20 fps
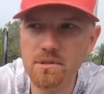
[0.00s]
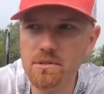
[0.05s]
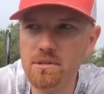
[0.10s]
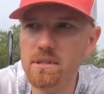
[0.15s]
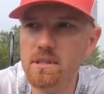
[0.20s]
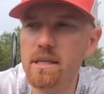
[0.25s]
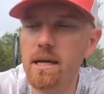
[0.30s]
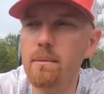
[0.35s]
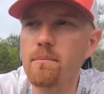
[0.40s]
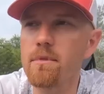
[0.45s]

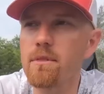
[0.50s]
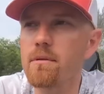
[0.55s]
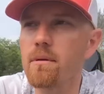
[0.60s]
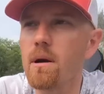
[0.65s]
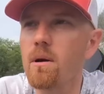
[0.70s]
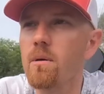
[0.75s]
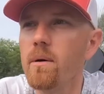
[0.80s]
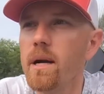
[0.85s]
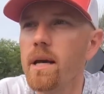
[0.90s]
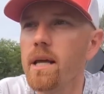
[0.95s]
Usually I'm
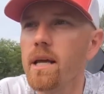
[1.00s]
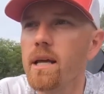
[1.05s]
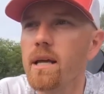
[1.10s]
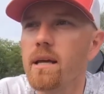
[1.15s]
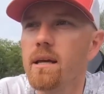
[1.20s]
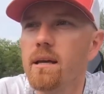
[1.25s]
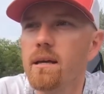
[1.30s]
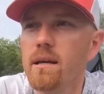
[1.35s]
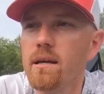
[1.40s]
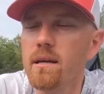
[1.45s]
throwing it
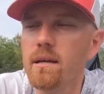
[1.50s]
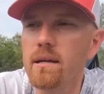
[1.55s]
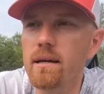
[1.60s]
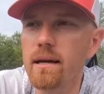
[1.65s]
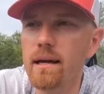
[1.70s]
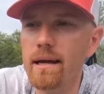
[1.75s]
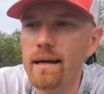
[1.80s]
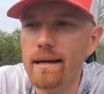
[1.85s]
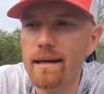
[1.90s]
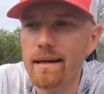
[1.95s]

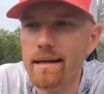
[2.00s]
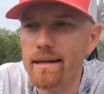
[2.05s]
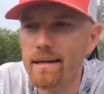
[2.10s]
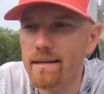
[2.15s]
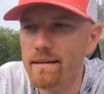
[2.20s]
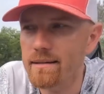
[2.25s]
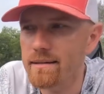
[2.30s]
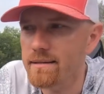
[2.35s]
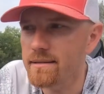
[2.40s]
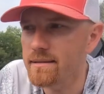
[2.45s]

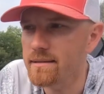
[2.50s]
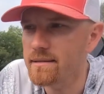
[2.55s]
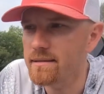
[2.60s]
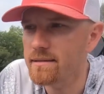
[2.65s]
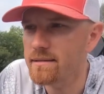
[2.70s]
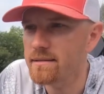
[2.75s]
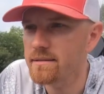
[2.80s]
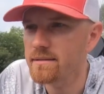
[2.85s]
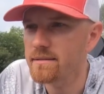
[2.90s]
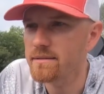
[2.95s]
on
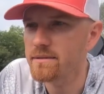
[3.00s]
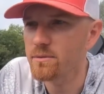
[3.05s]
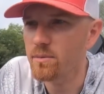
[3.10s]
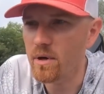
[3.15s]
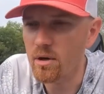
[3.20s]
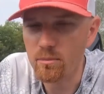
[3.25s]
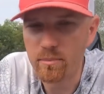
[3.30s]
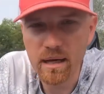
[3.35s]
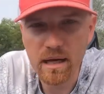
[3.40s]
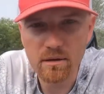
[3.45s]

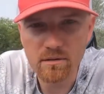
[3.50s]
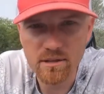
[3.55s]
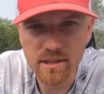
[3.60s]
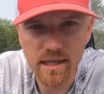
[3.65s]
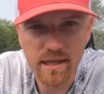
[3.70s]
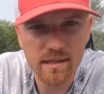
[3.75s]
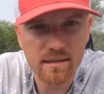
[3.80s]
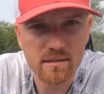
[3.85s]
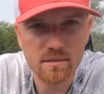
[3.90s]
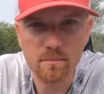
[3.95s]
12-pound
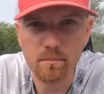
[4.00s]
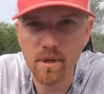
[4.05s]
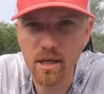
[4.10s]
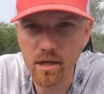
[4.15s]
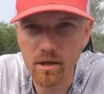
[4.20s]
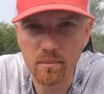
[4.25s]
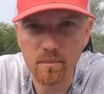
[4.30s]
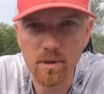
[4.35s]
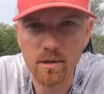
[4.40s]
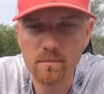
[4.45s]
test
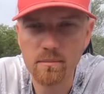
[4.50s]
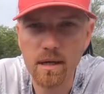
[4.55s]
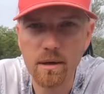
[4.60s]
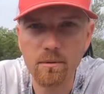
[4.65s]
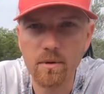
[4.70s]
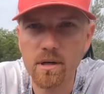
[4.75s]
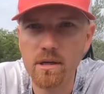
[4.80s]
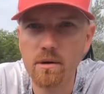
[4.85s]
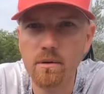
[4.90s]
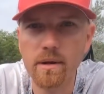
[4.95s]
minimum. I
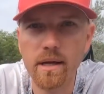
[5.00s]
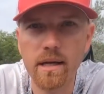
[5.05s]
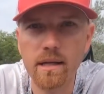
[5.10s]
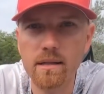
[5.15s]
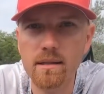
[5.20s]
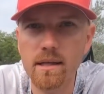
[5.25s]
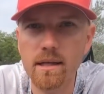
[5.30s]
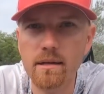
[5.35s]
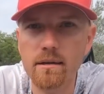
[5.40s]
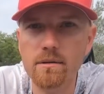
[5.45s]
wouldn't go
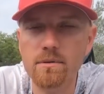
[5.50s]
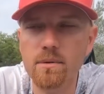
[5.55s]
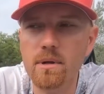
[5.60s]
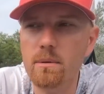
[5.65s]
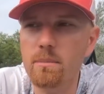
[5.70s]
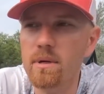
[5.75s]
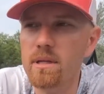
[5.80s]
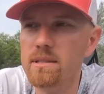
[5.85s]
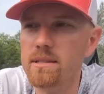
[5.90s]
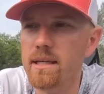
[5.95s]
any lighter than
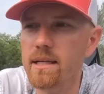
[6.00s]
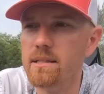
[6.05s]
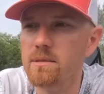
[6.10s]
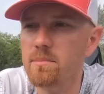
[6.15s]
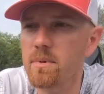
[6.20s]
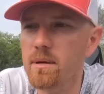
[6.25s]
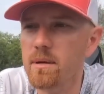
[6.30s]
12-pound test,